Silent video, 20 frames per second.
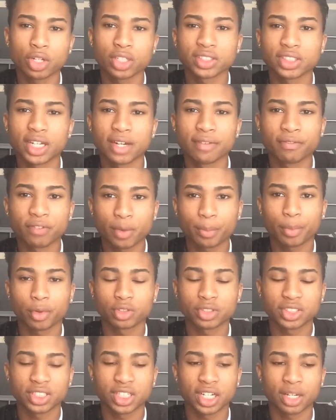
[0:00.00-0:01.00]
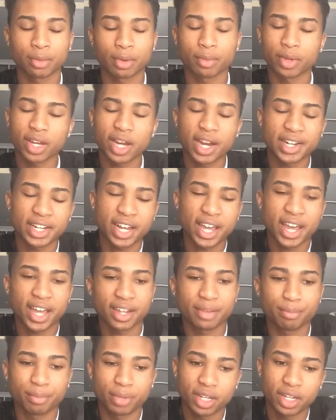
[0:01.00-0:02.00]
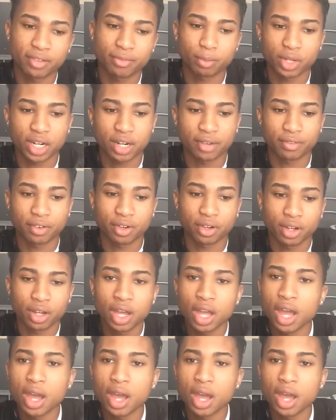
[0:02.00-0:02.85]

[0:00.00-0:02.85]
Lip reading: the same football team, and we kind of had beef, whatever.